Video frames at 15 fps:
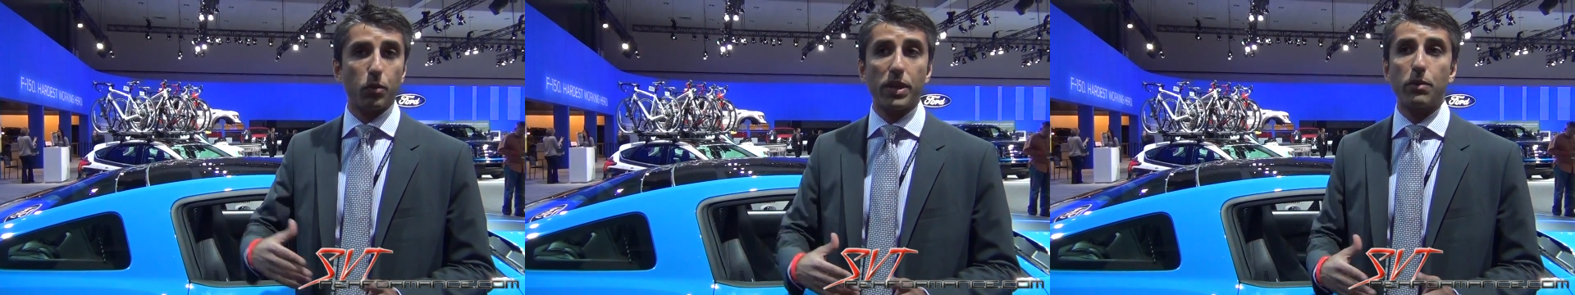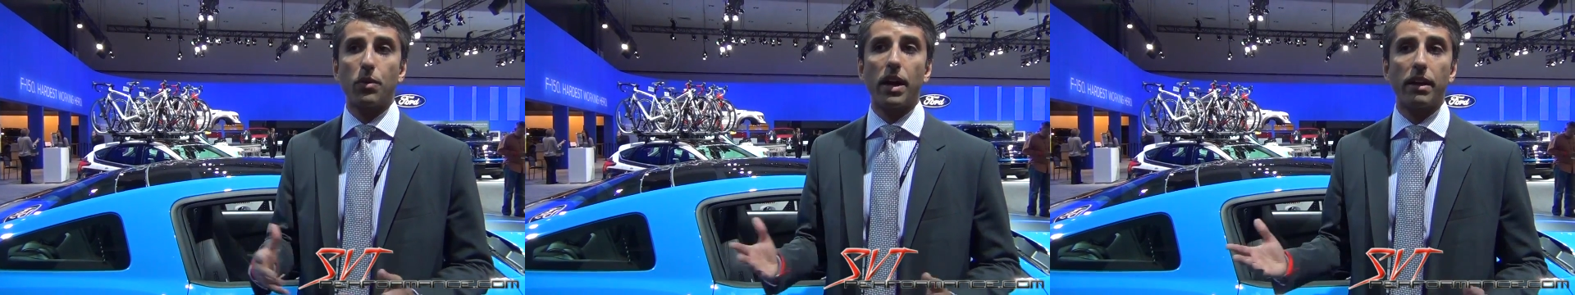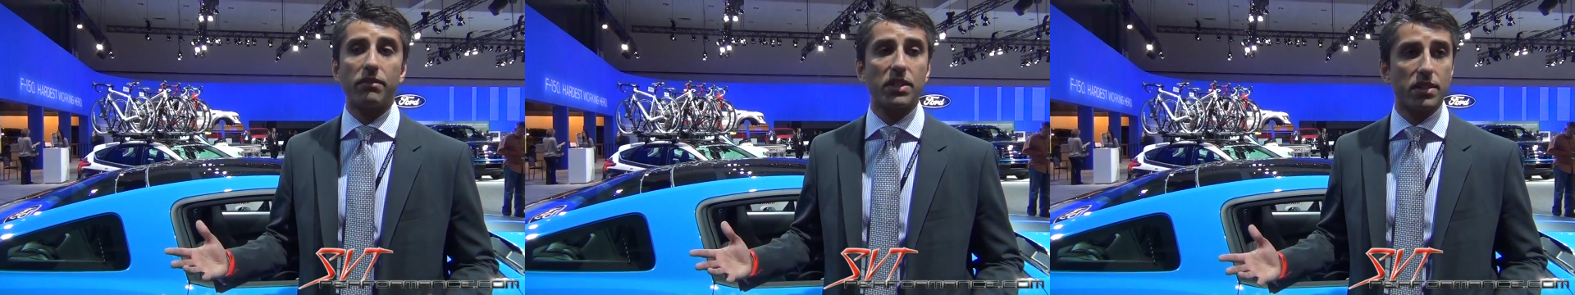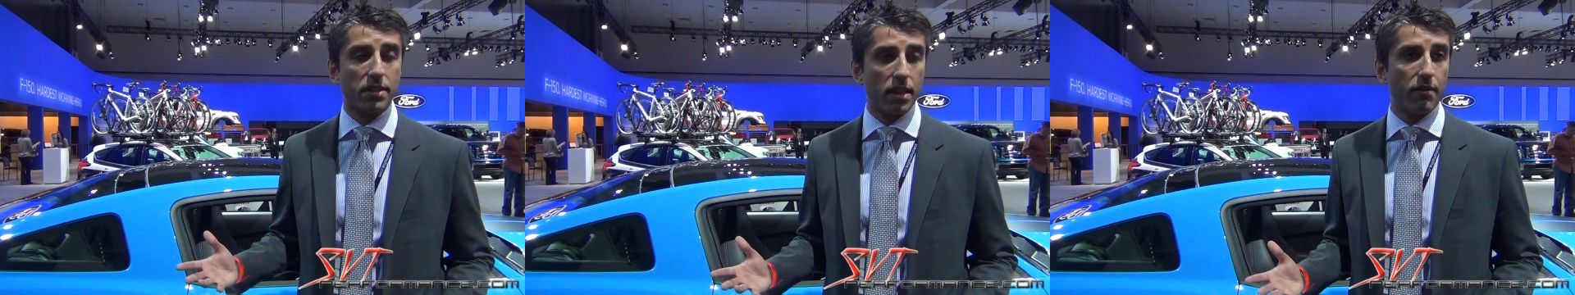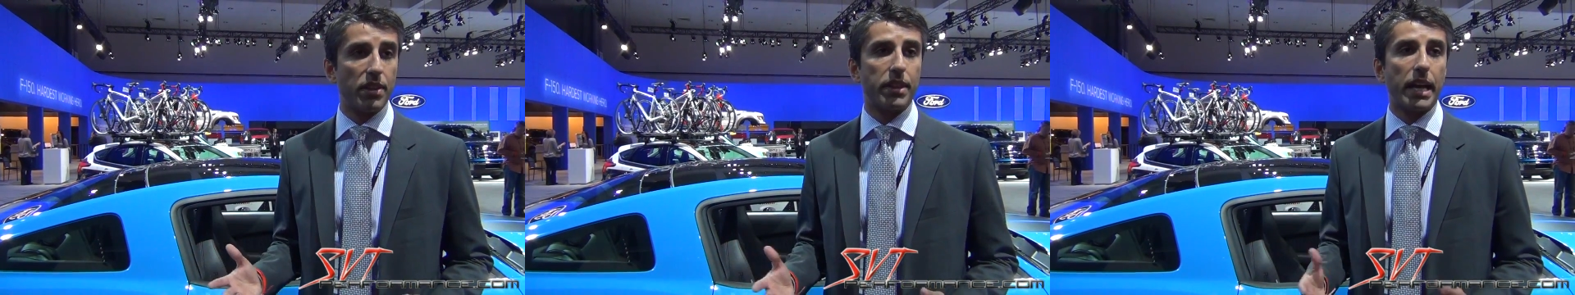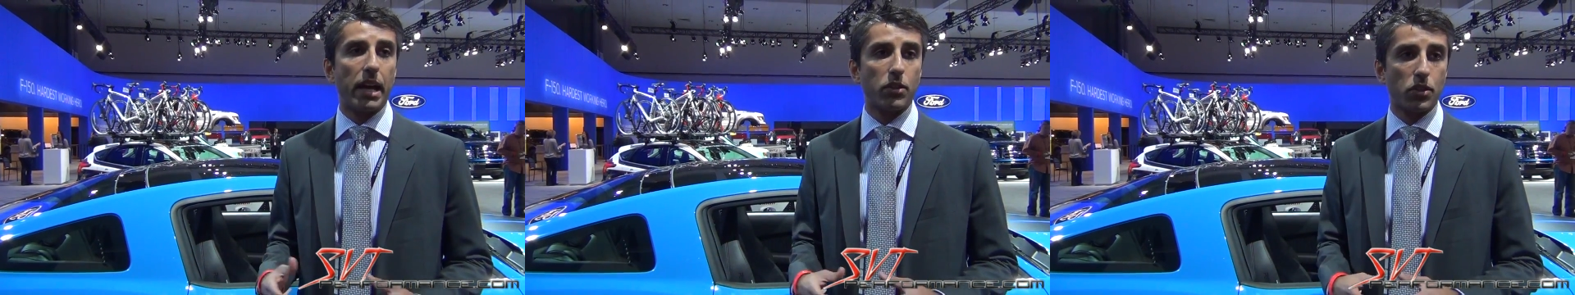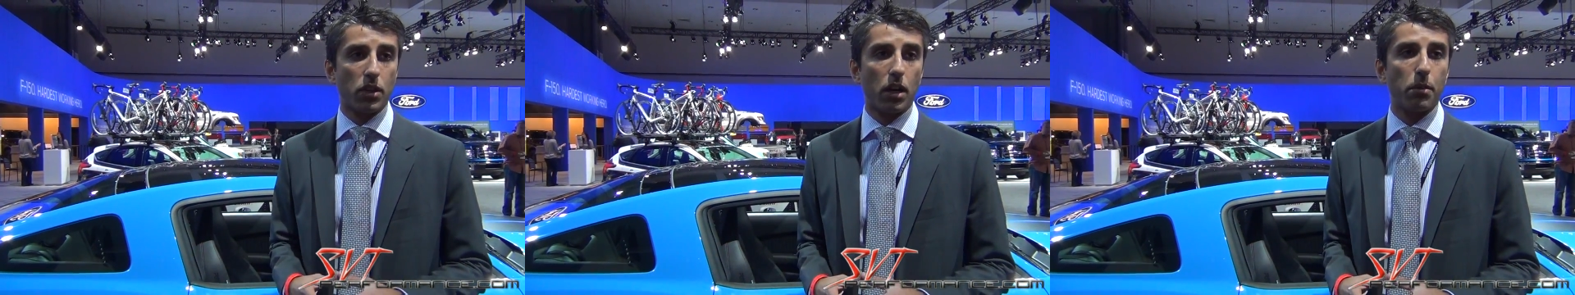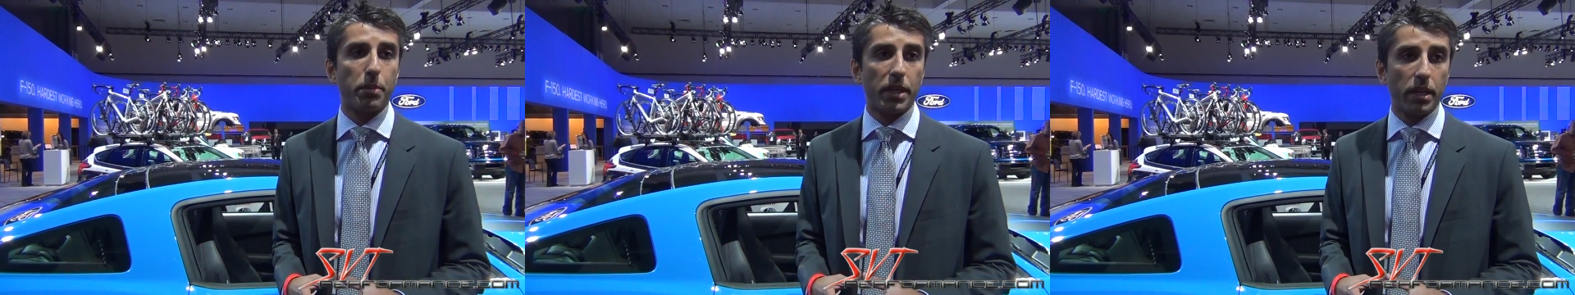We rev to
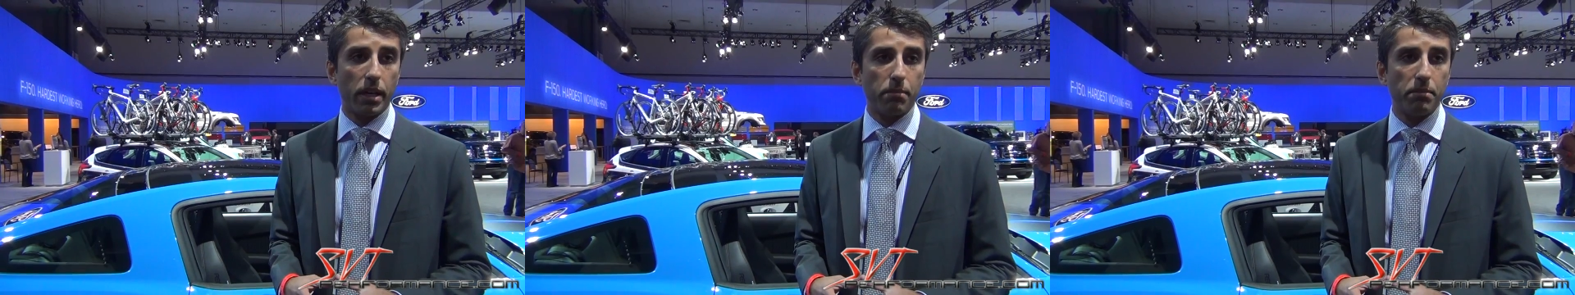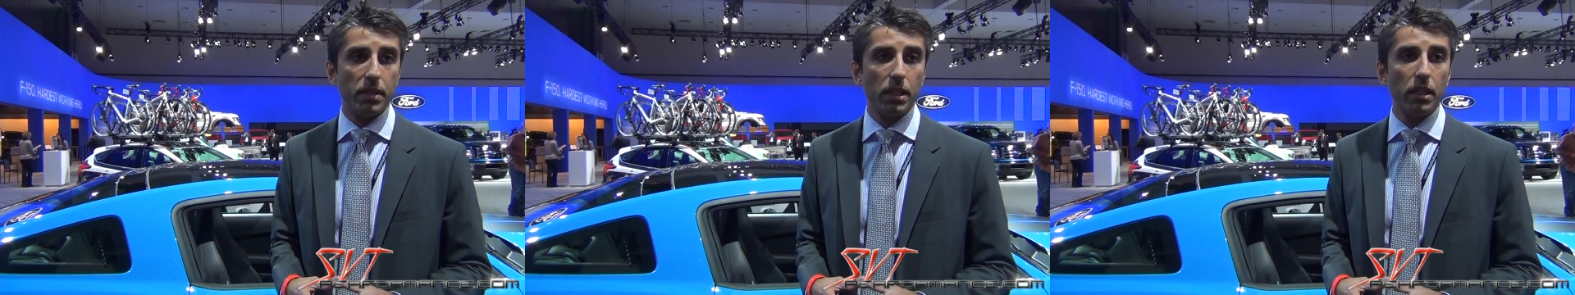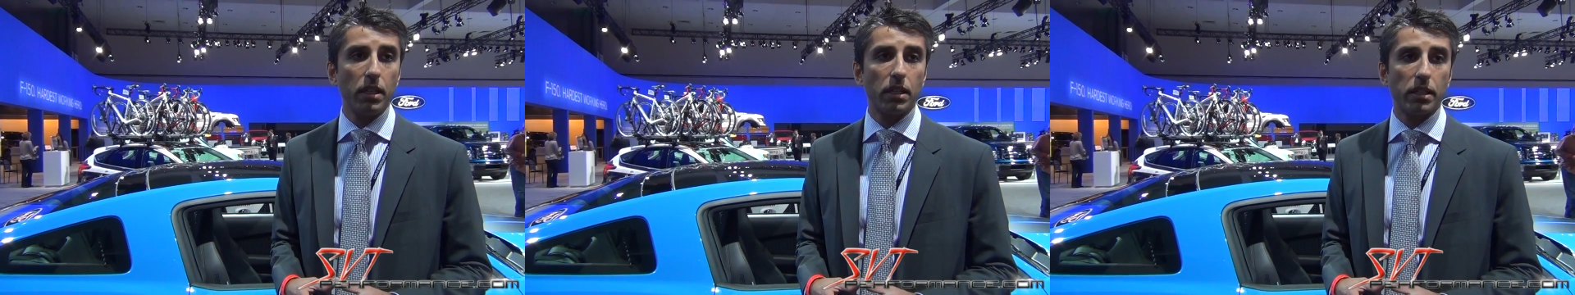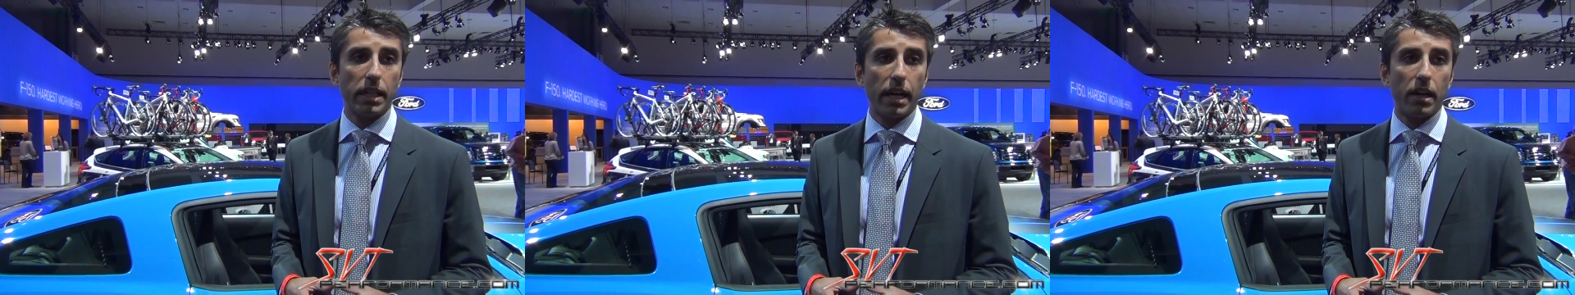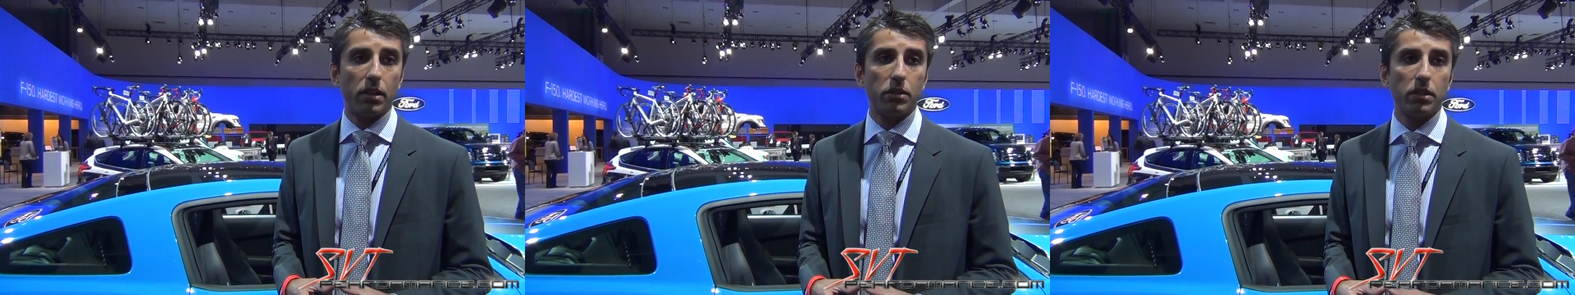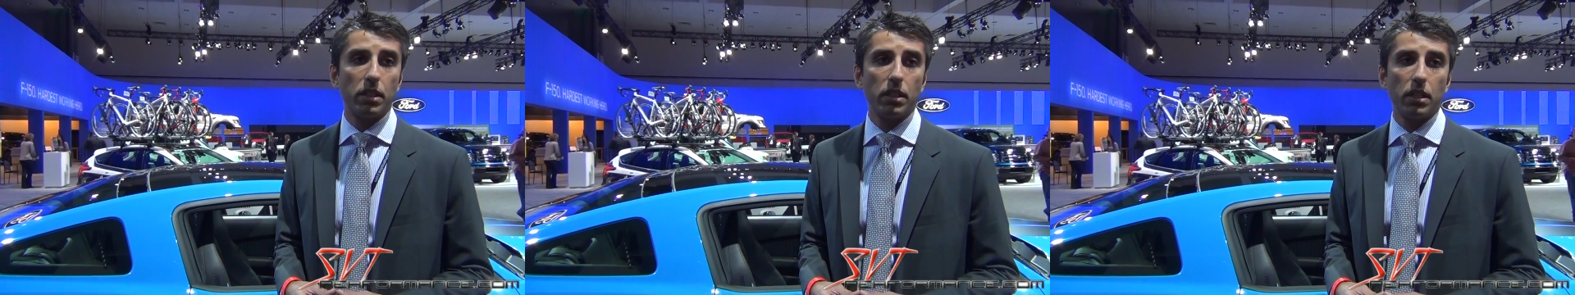7,000 RPM now,